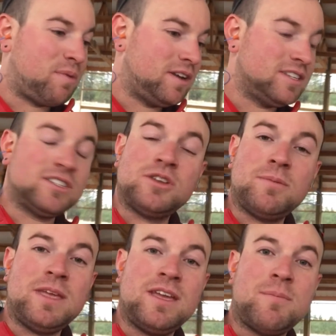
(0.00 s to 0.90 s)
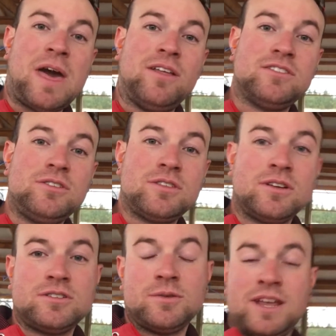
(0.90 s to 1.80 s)
brings us to being about
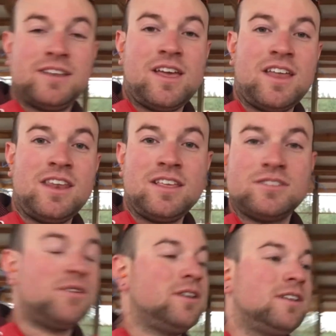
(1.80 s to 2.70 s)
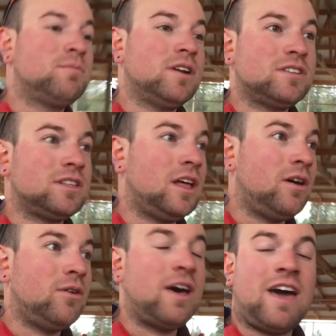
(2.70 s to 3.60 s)
2/3 the way done. It's going pretty
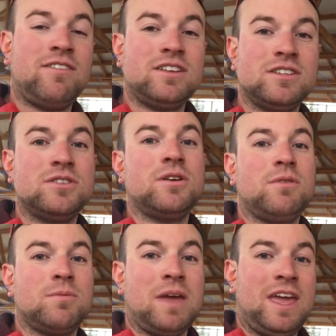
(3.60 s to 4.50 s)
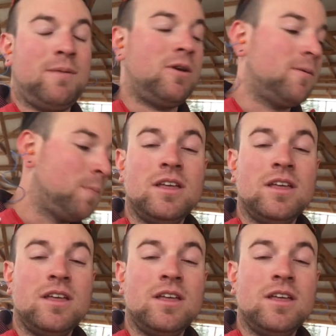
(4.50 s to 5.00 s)
slow having to do it with my hammer.